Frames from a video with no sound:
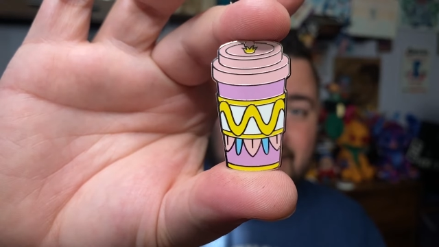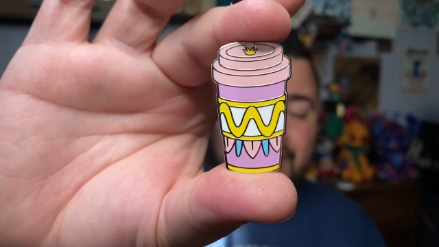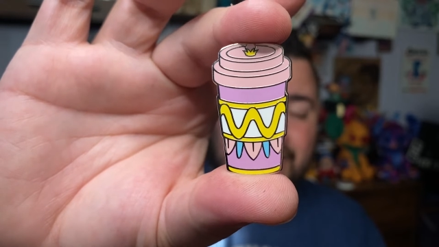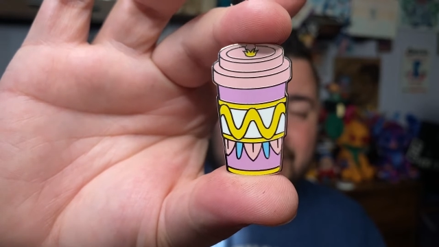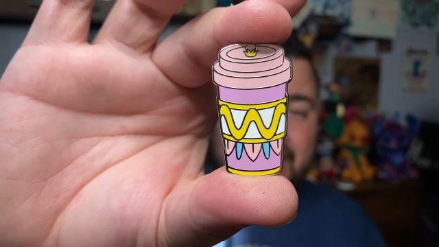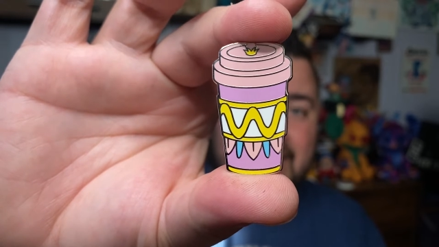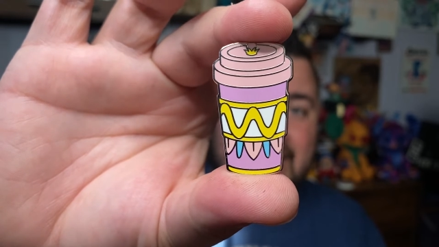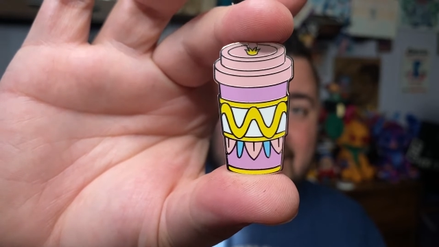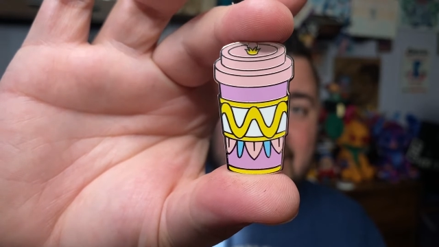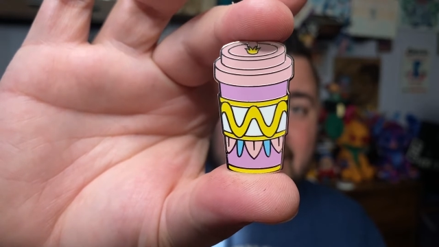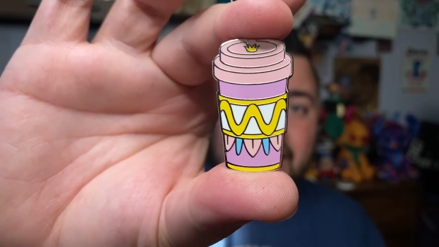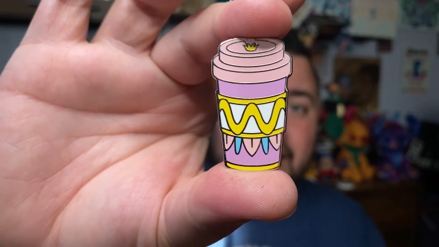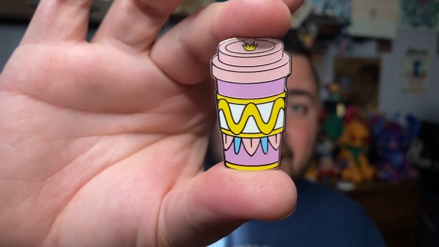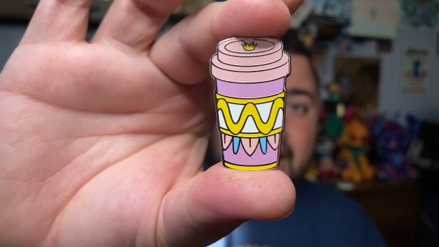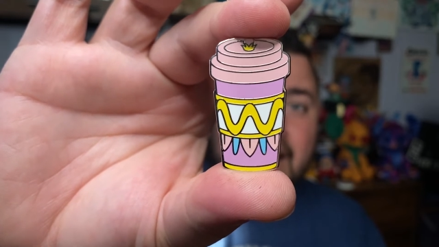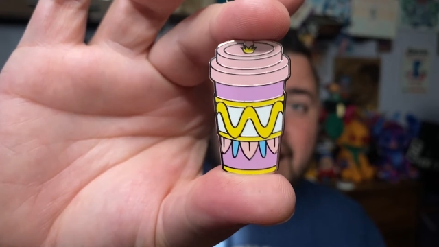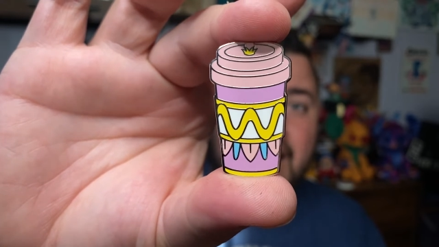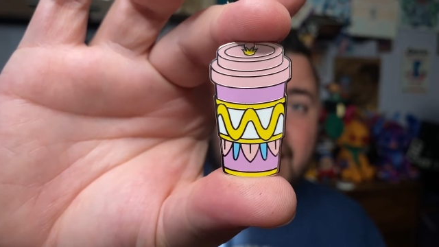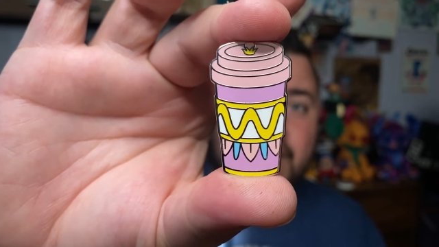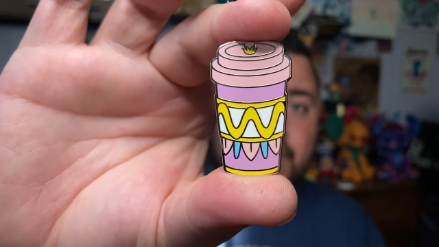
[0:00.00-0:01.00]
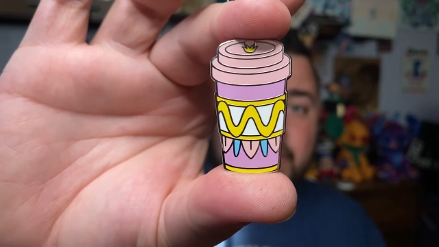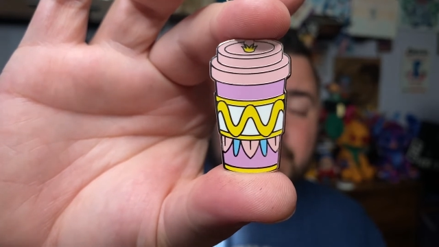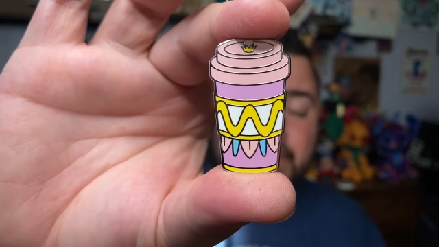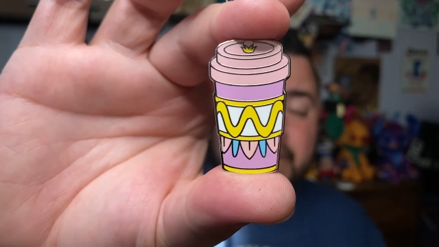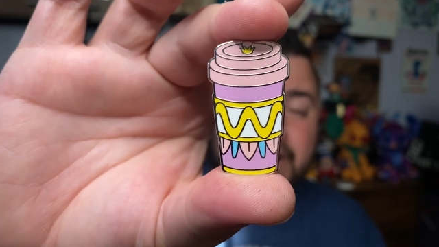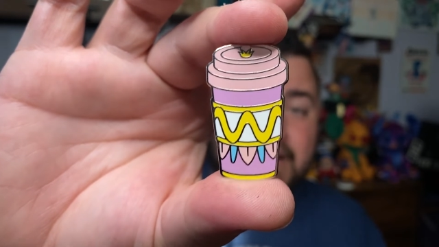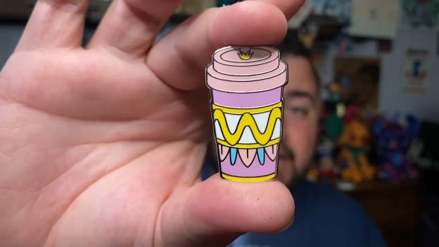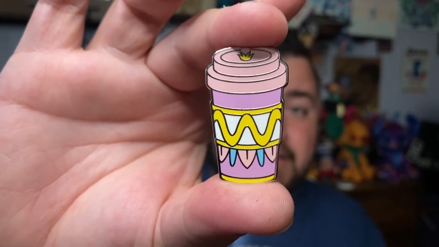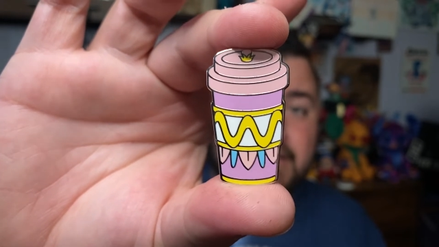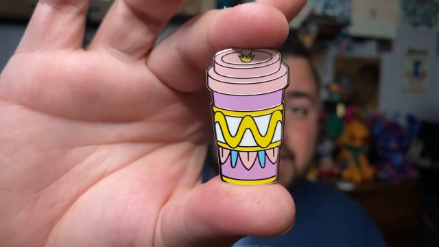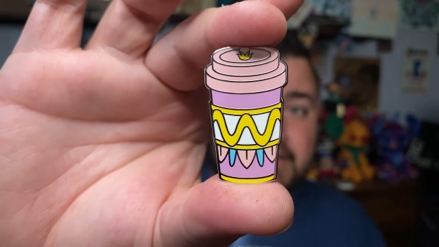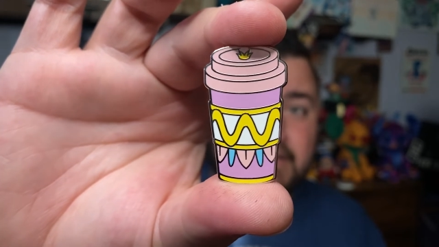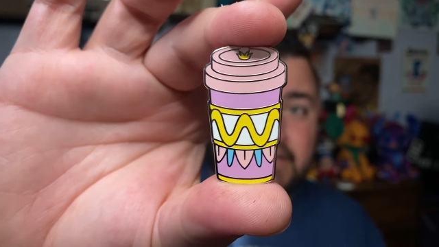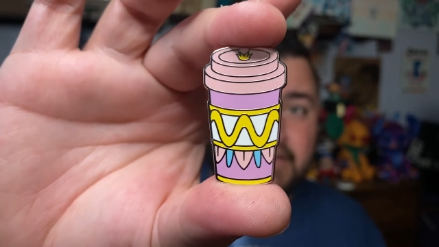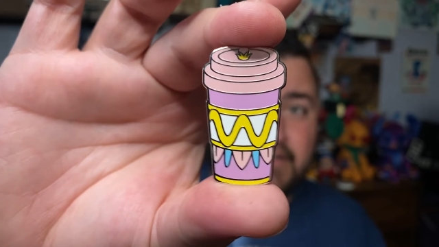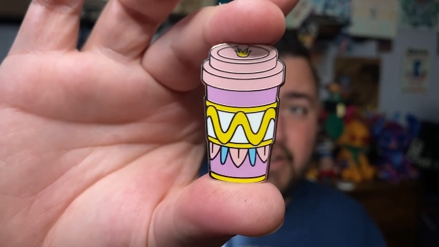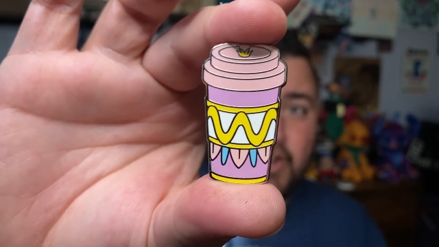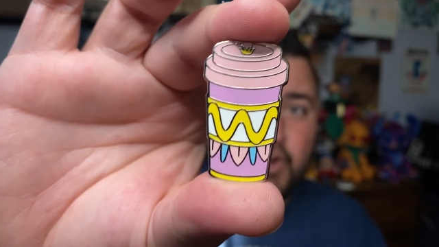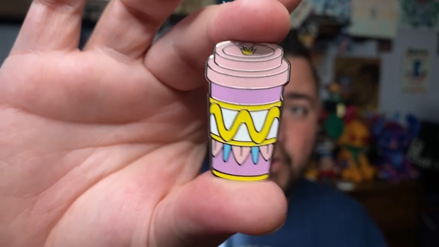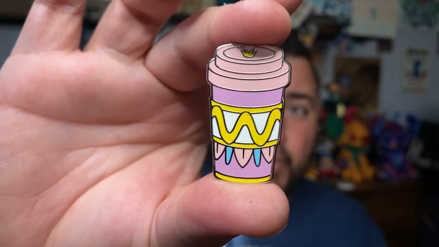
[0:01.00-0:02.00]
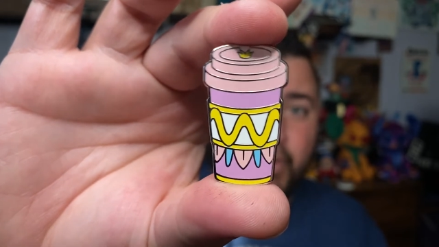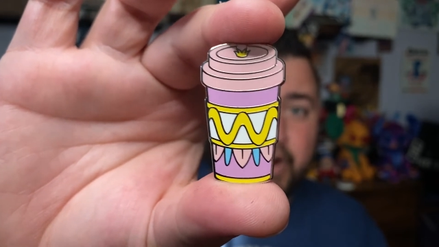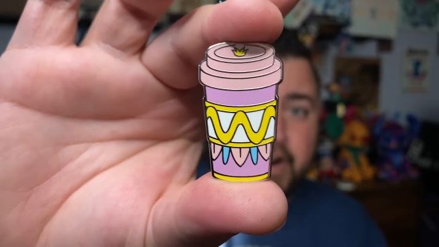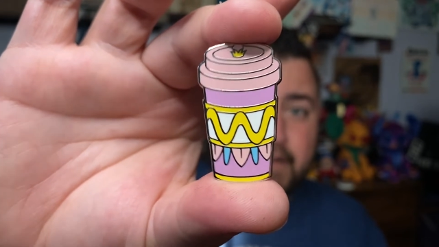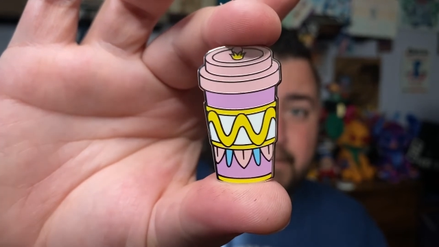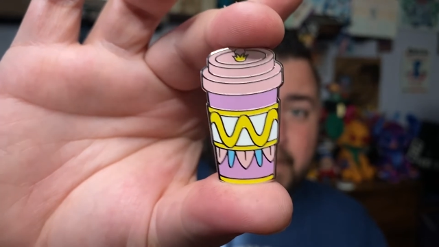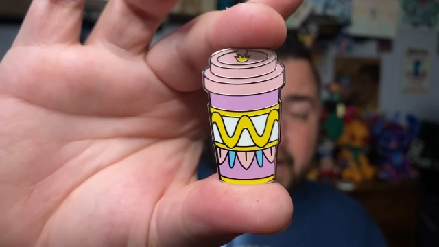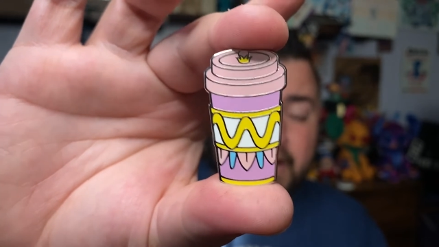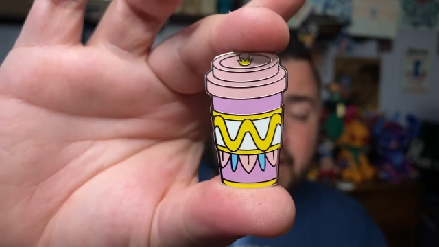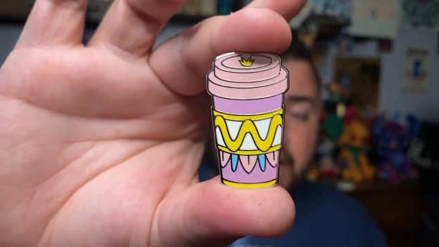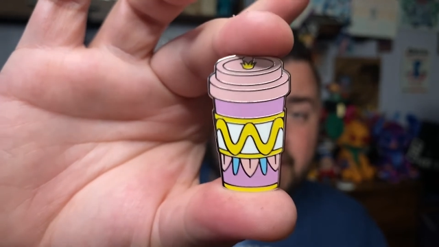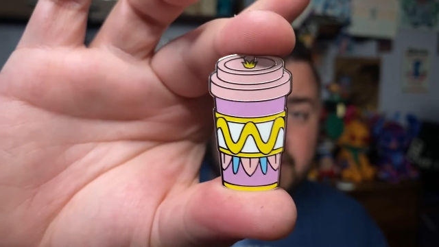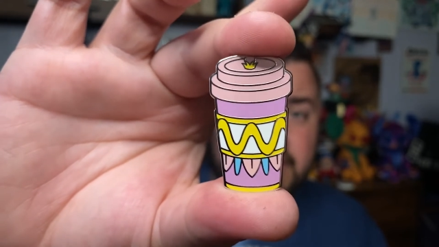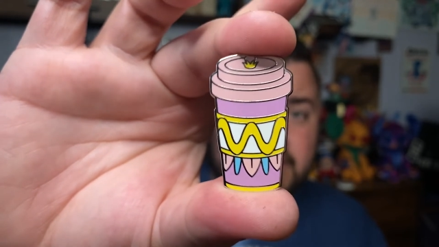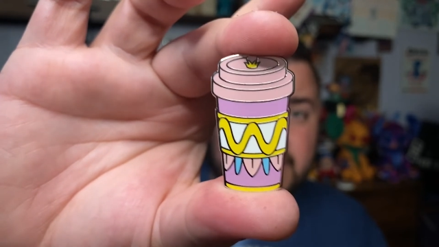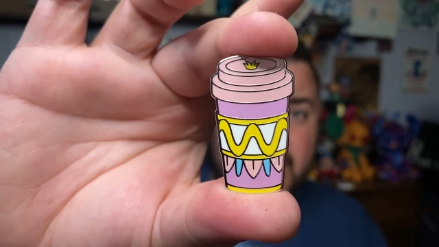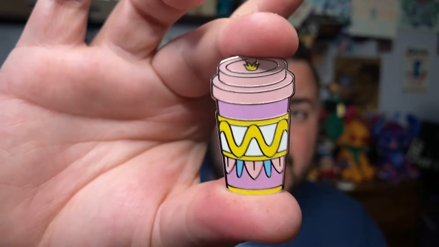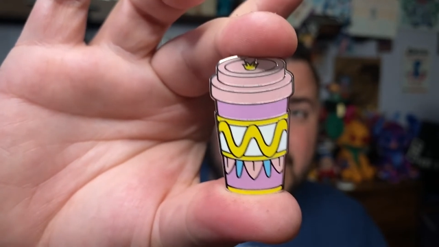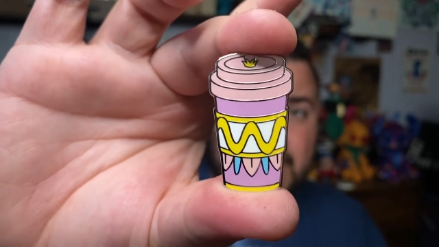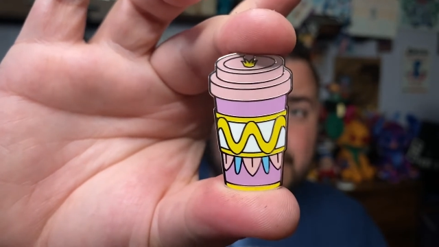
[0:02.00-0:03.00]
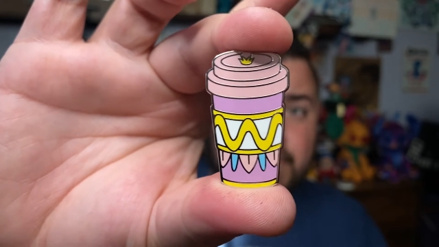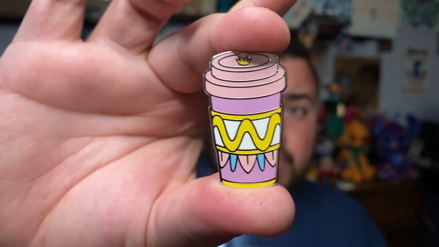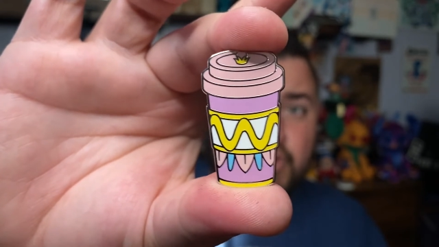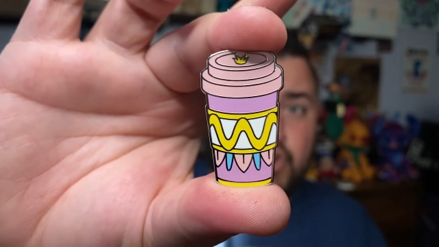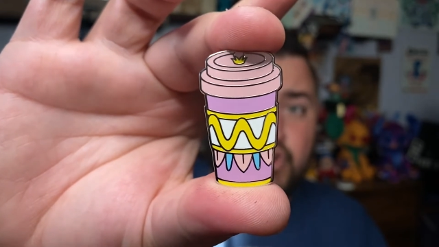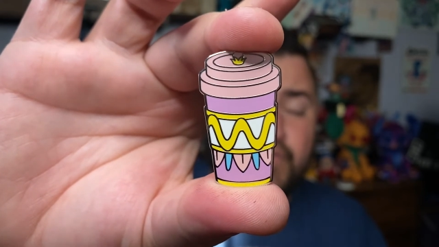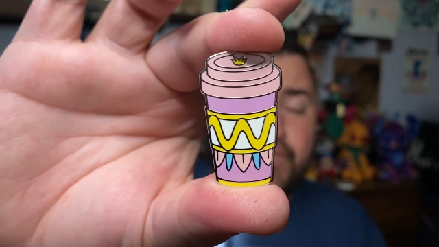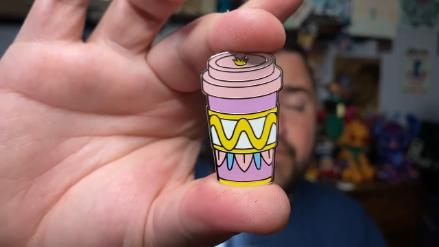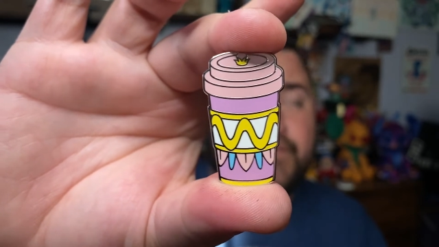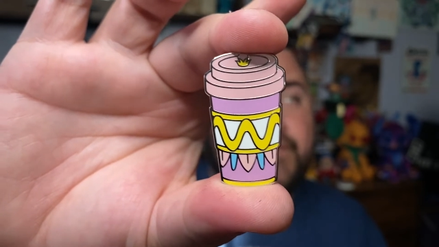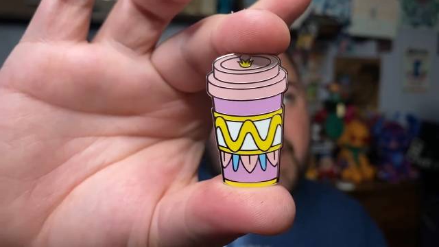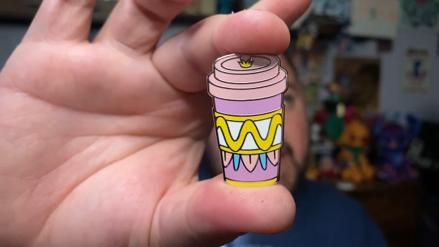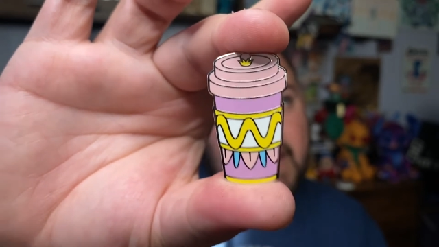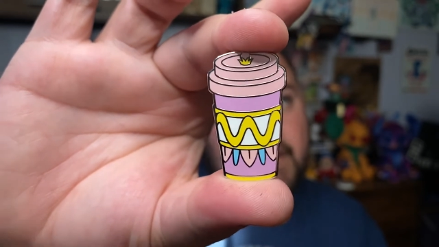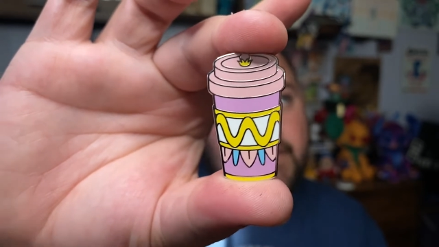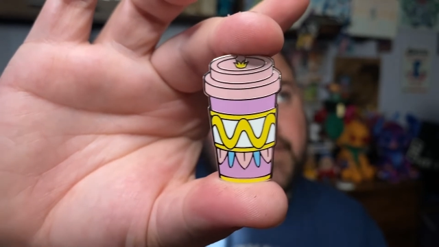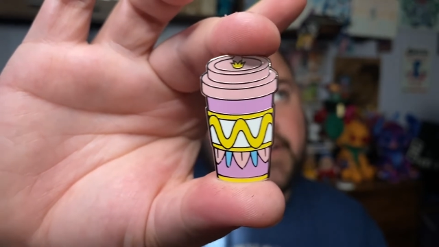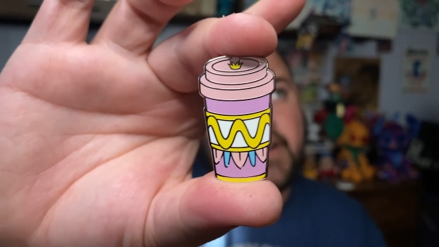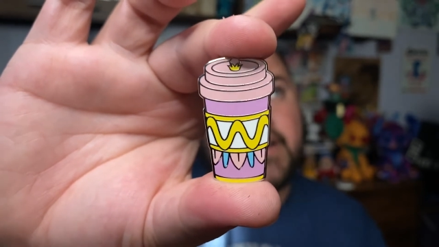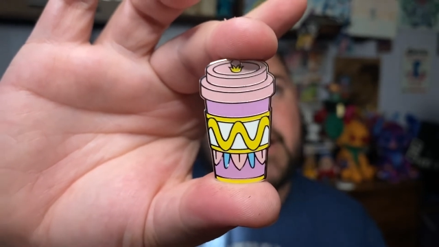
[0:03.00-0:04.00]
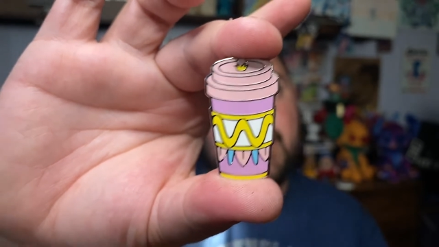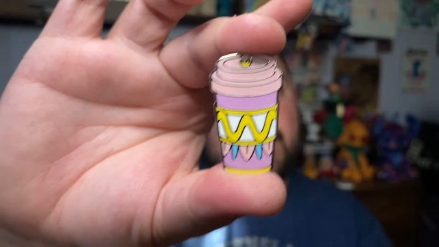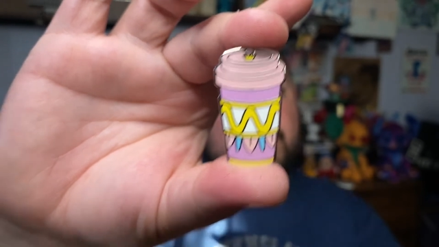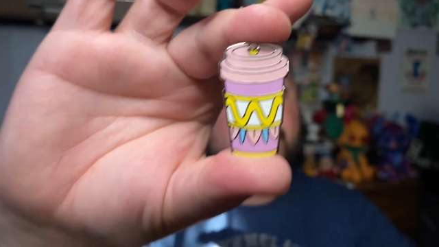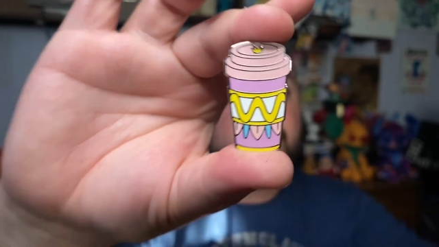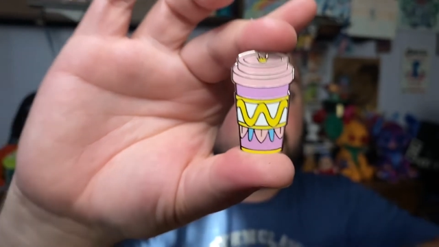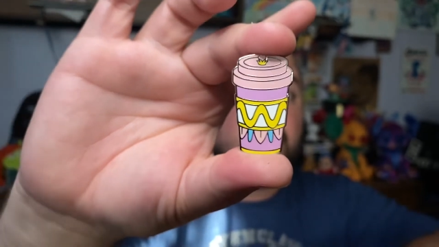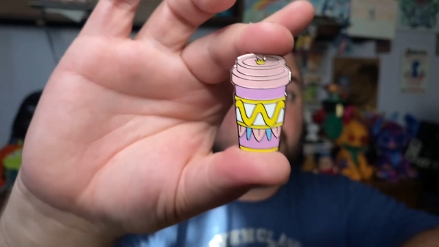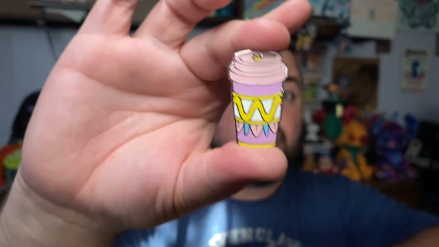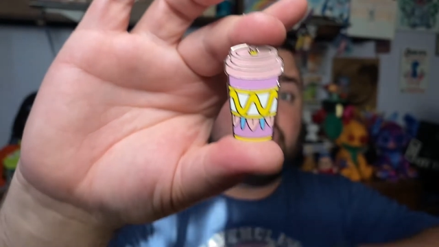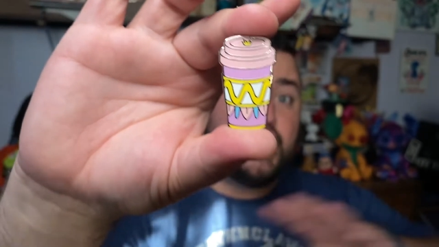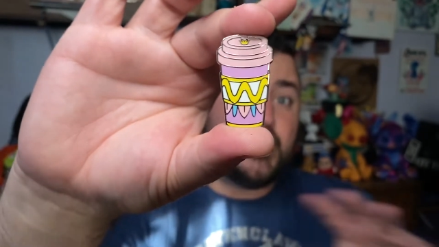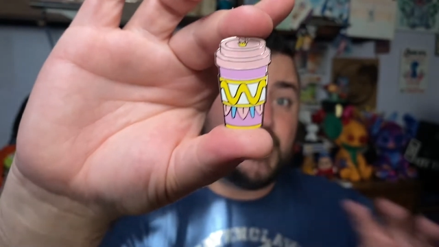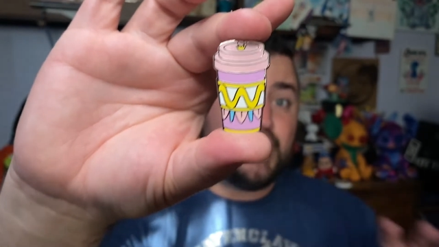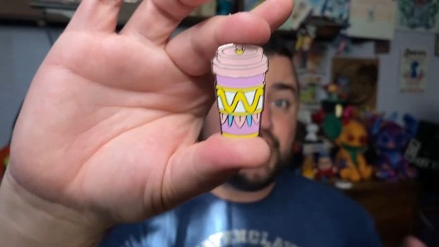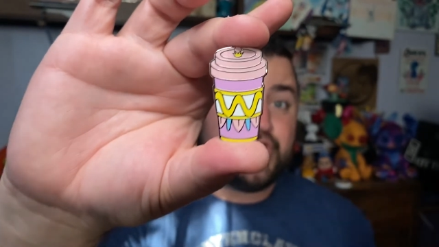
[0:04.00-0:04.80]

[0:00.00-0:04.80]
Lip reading: Nobody's mouth can be seen.